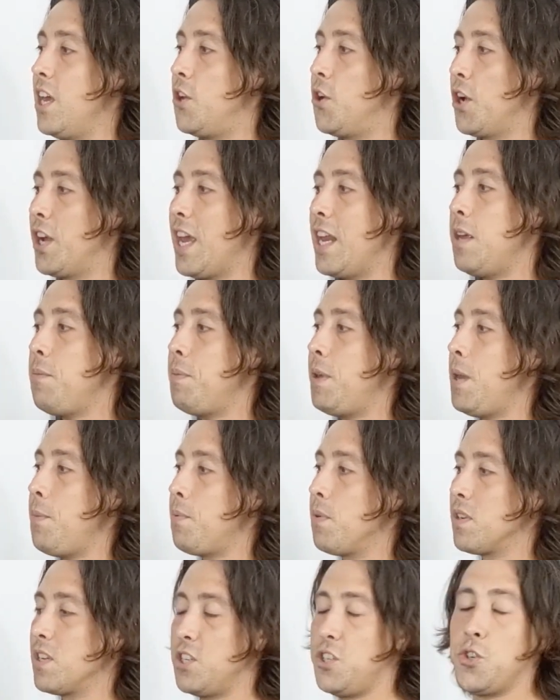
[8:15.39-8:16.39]
You're getting
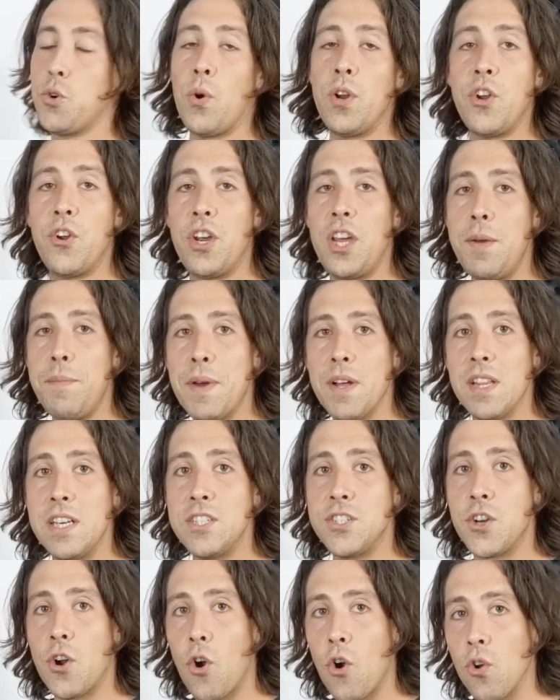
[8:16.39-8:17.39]
people to join your email
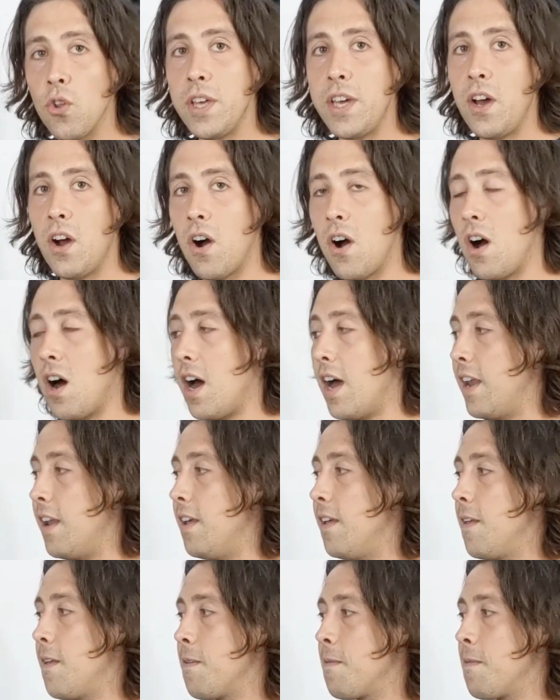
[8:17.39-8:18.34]
list early on.